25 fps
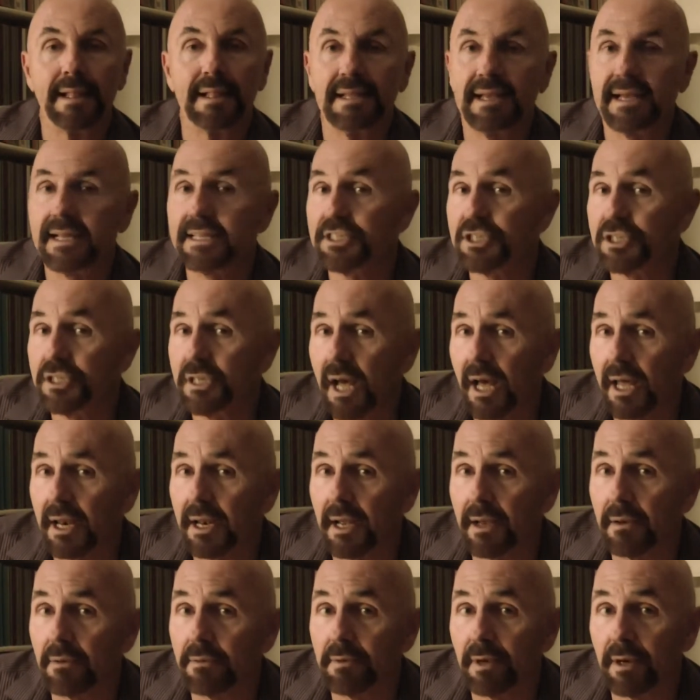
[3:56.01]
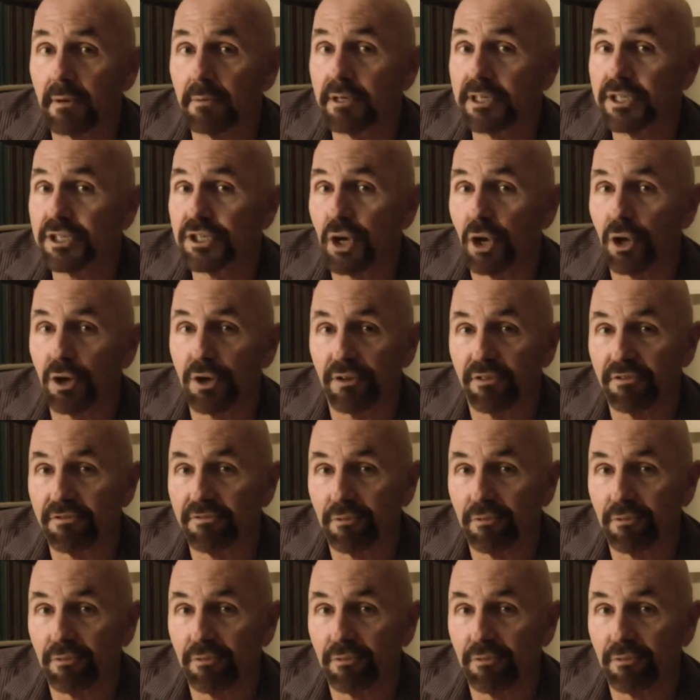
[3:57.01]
It's not a result of